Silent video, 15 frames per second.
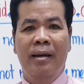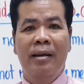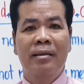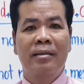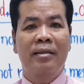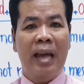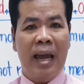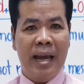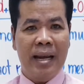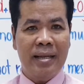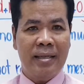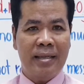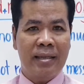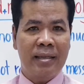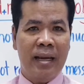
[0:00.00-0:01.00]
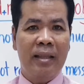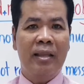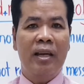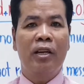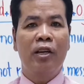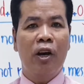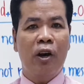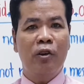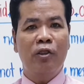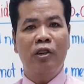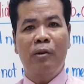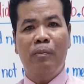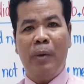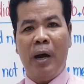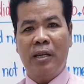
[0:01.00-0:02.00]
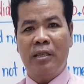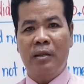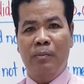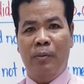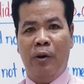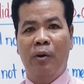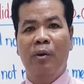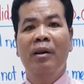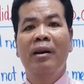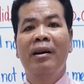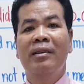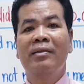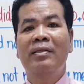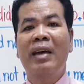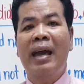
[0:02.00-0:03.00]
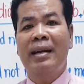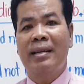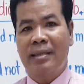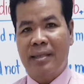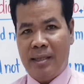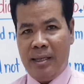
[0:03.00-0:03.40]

Dance and then go to the past simple, danced.